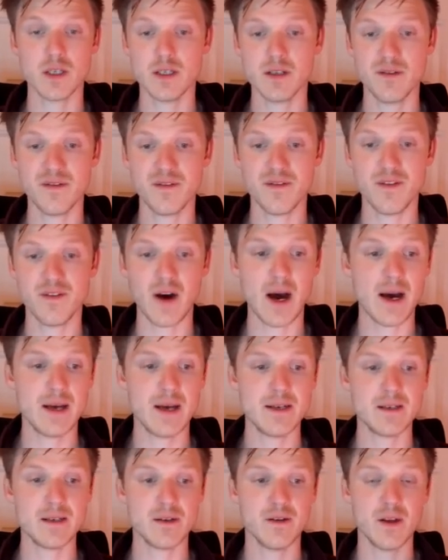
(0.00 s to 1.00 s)

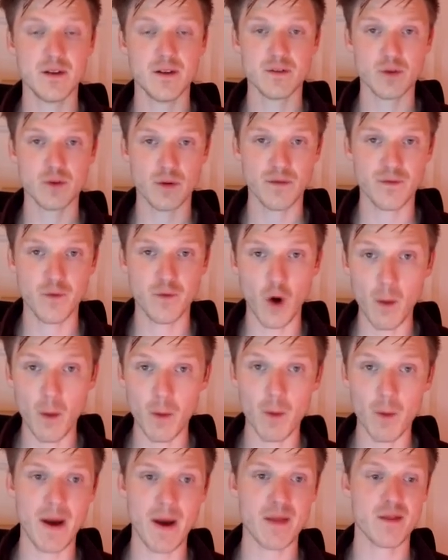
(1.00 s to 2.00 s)
defined in sort of formal
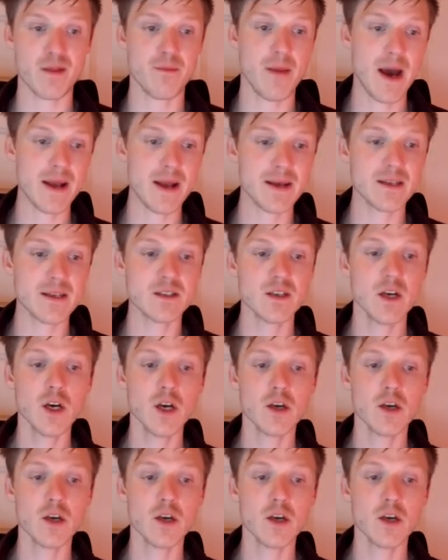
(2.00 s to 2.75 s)
mathematics,